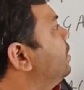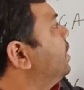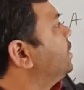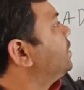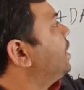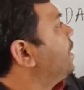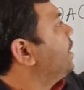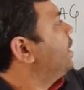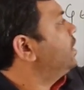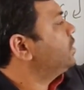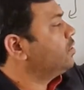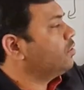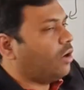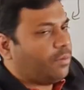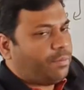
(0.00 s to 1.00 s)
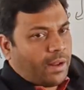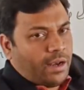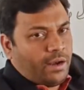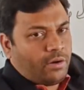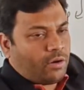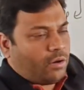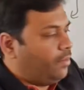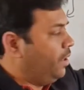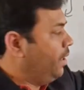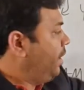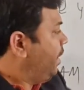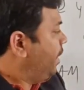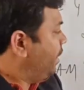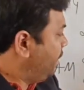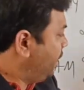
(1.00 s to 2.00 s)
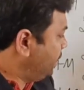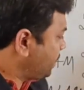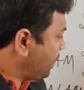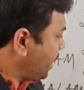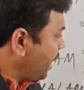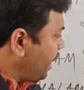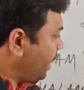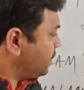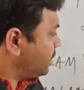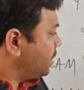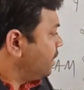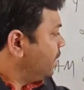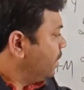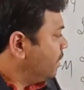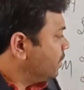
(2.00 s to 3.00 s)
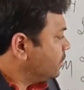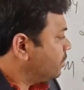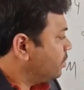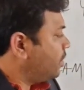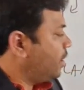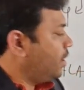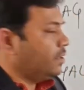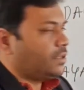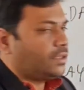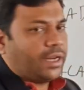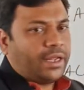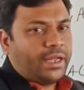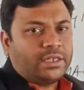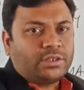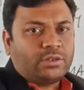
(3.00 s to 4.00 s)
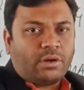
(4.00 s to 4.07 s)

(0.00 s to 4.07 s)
the string is not palindrome. In this case, so the string is